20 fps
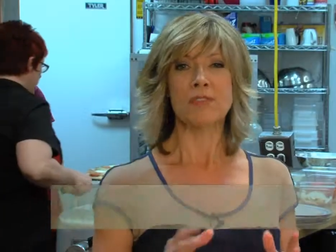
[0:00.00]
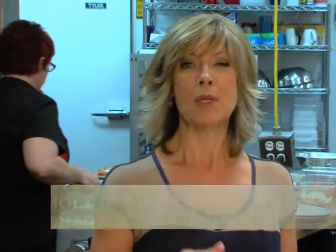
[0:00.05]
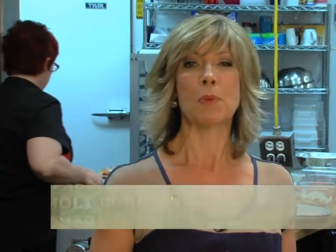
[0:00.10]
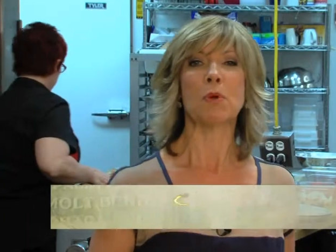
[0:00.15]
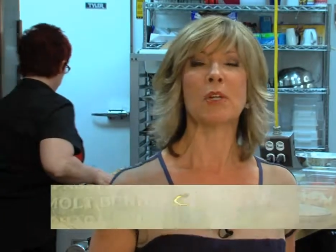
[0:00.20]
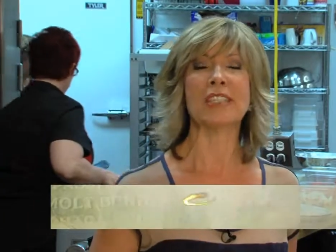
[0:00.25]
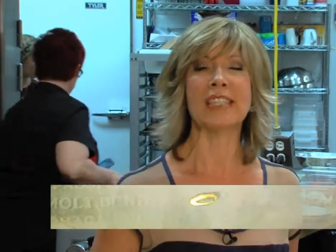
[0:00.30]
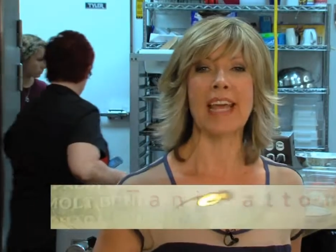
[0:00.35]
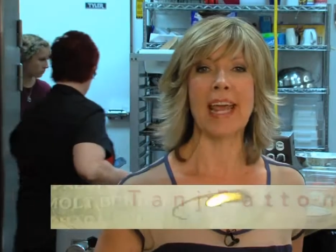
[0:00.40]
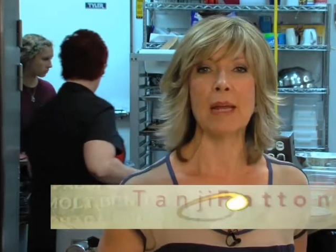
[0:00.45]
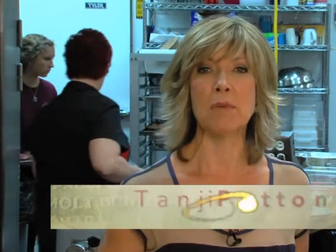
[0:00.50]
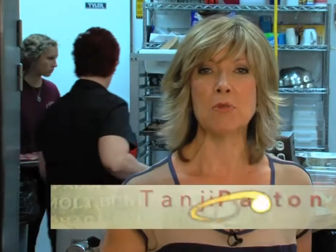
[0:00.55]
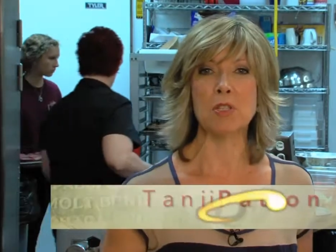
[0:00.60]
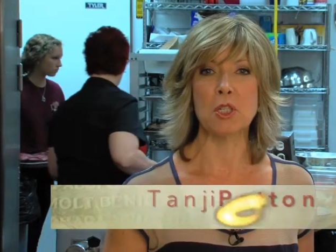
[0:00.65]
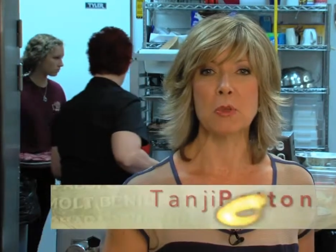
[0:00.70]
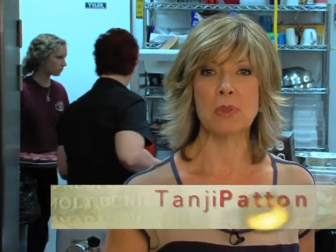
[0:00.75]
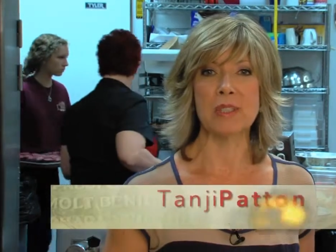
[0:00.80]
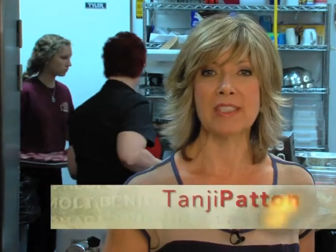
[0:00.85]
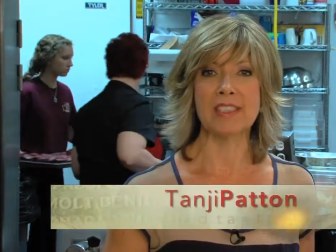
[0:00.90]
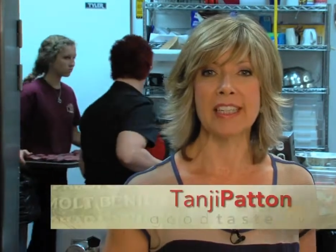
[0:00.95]
someone came to
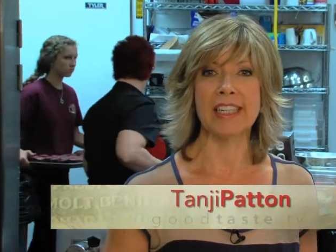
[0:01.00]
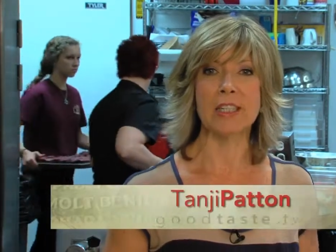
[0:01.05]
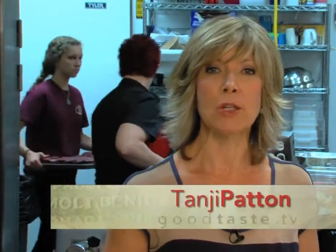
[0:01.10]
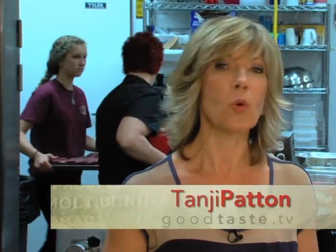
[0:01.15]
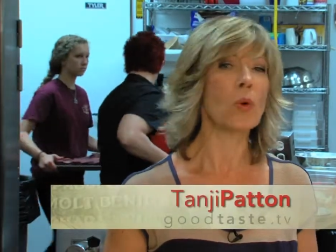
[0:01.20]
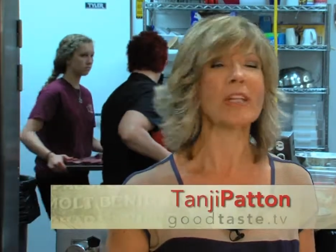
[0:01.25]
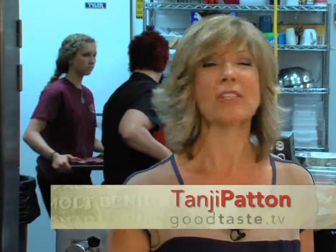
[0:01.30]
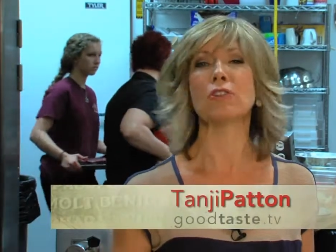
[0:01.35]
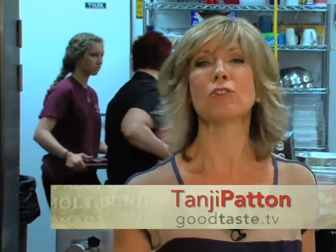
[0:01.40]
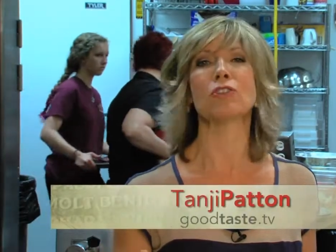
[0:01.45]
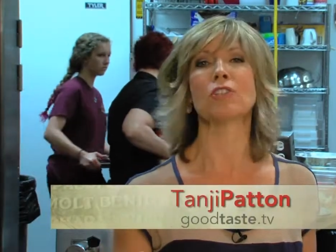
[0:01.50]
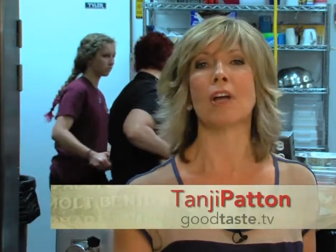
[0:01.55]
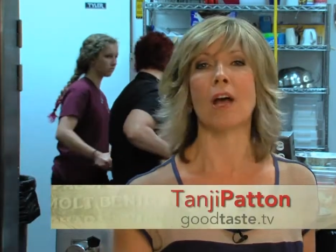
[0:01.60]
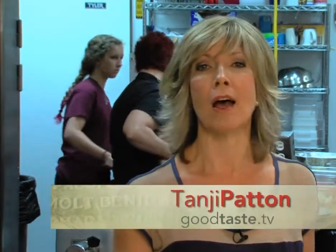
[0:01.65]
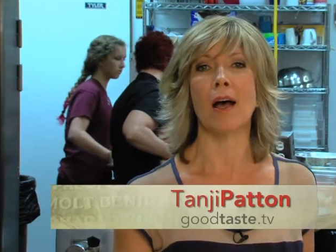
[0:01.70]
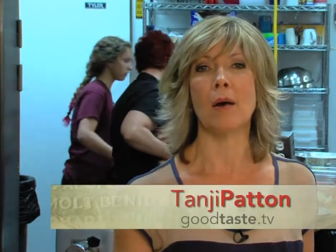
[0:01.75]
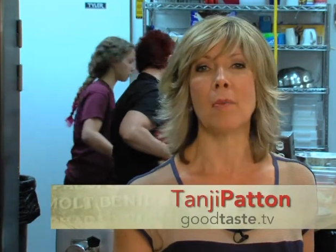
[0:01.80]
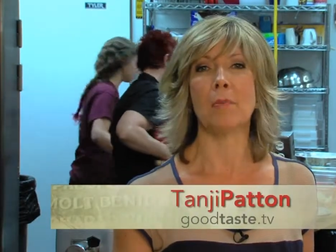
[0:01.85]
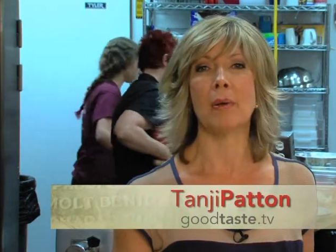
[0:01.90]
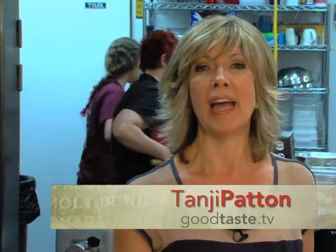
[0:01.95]
you and said, quit your
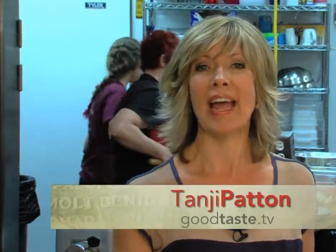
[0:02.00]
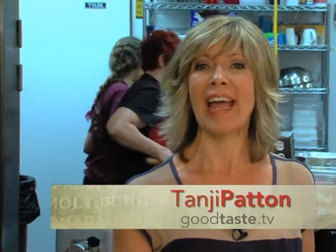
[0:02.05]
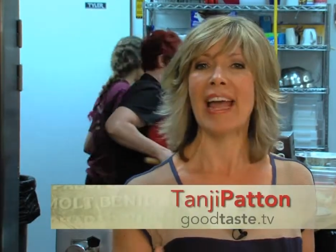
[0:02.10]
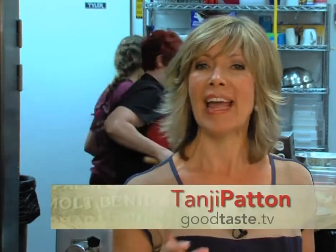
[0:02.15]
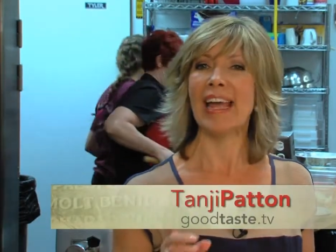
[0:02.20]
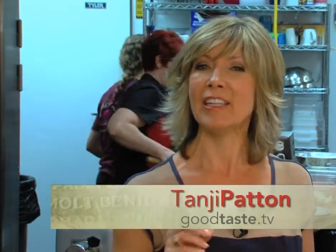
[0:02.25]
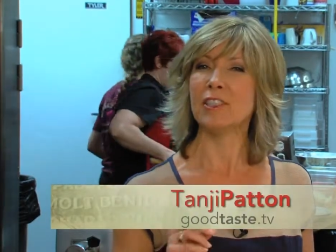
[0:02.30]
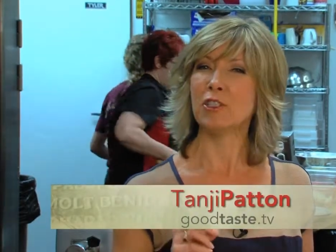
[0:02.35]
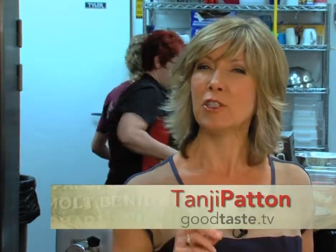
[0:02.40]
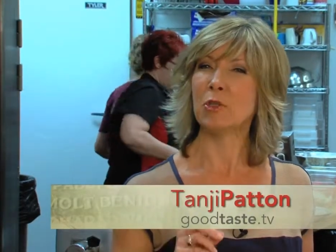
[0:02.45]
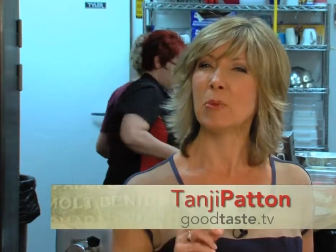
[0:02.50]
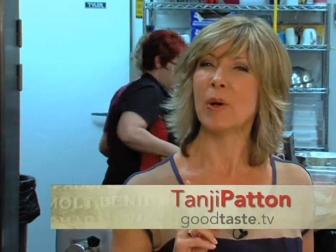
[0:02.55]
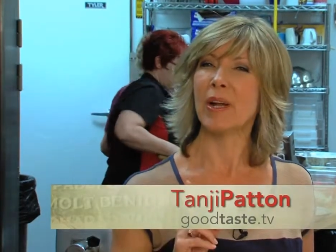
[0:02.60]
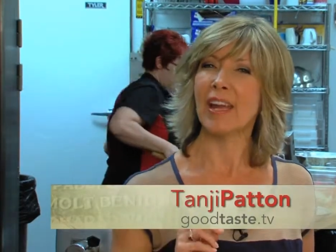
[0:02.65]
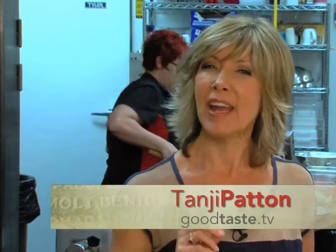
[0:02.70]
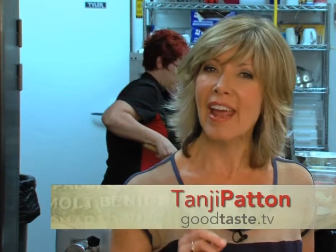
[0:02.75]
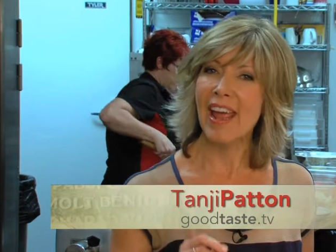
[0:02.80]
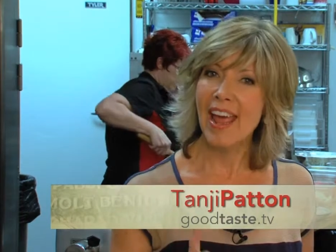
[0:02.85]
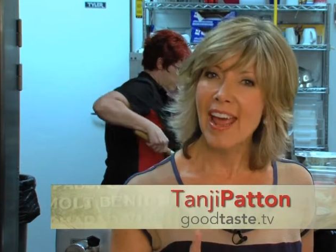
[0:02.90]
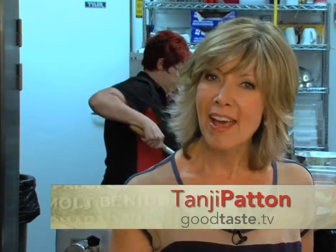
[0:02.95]
job and do
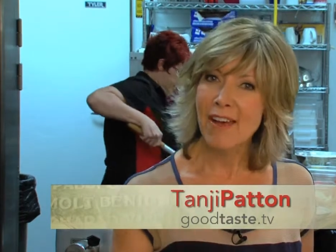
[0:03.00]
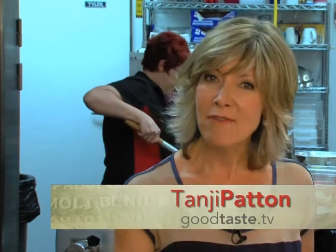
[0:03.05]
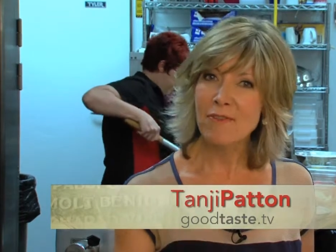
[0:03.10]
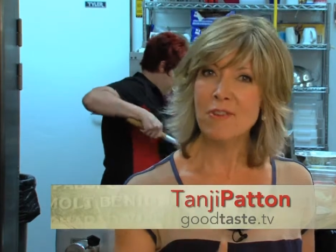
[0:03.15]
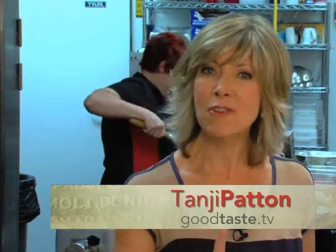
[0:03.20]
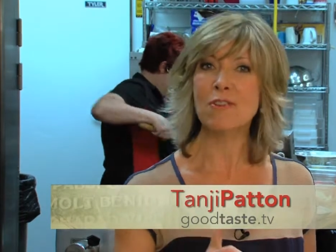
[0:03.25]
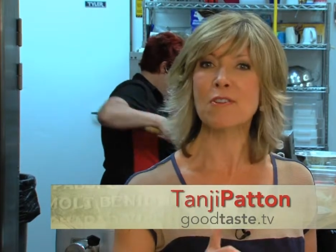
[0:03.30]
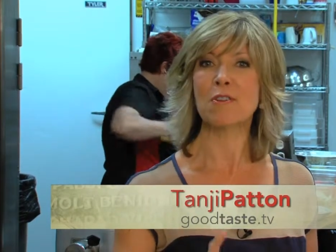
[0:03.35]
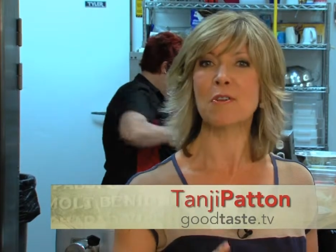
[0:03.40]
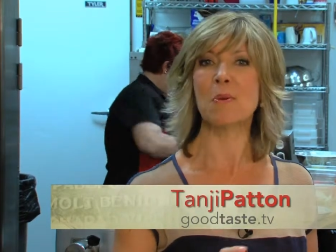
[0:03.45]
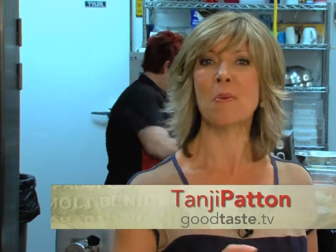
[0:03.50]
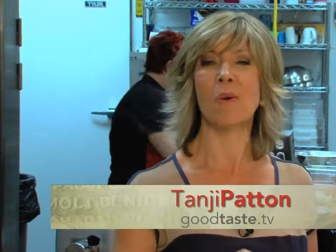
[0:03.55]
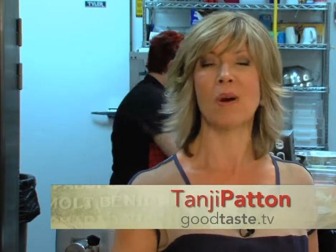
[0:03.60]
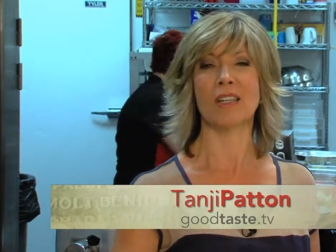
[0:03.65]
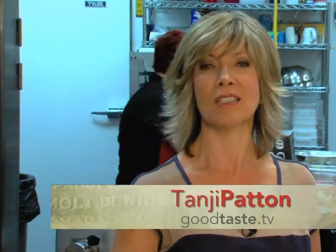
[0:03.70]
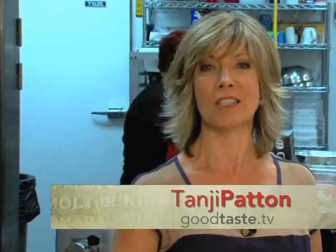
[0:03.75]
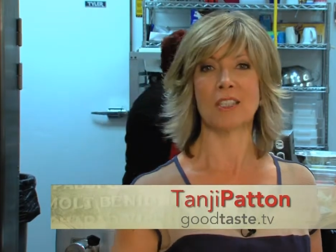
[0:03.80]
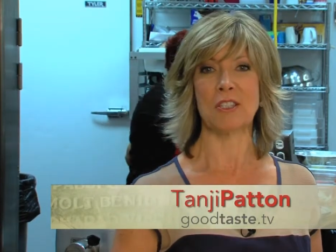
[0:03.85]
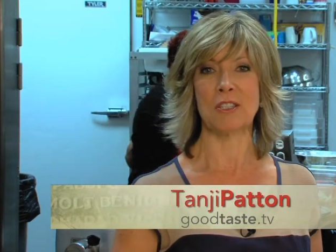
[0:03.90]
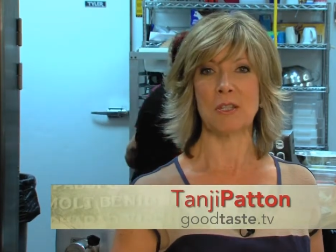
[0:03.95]
whatever you
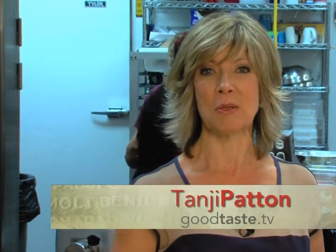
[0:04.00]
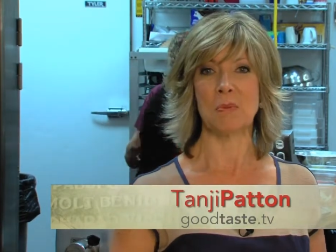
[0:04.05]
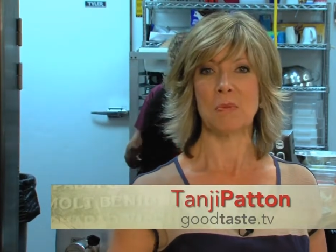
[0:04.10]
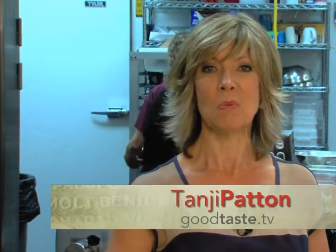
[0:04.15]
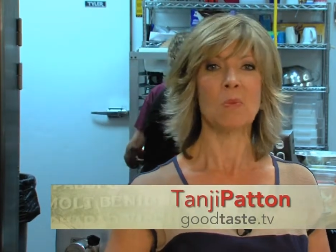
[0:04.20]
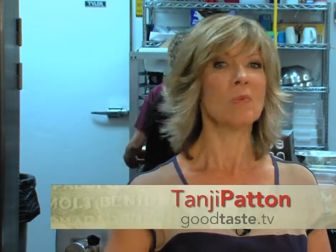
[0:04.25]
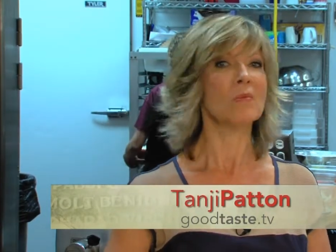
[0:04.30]
want to do,